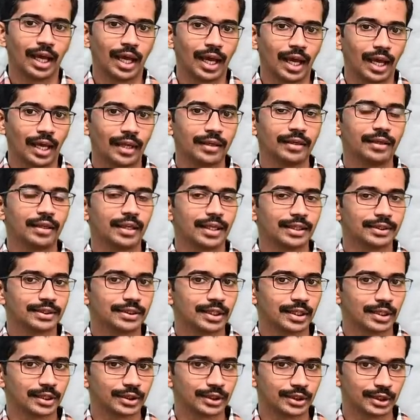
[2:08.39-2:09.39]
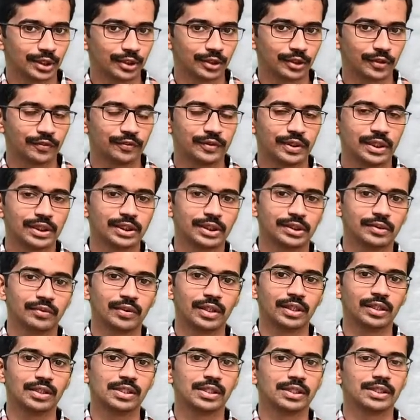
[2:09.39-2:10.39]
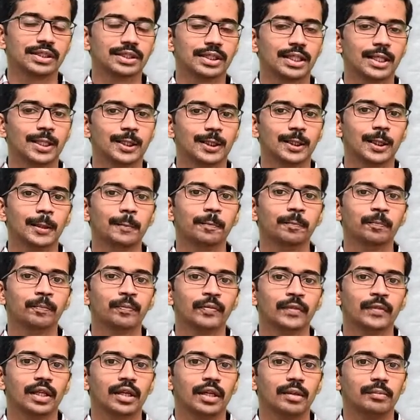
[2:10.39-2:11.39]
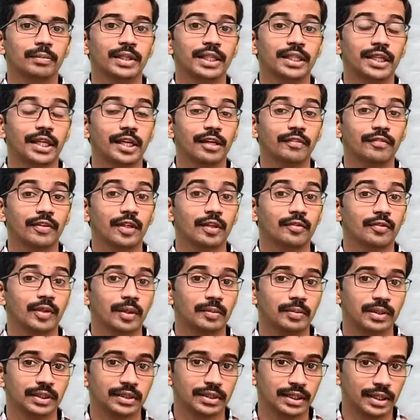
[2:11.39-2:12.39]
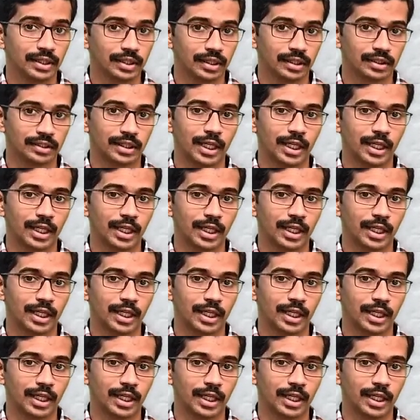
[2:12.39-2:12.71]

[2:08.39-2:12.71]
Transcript: and as a result of this one certain behavior will be there.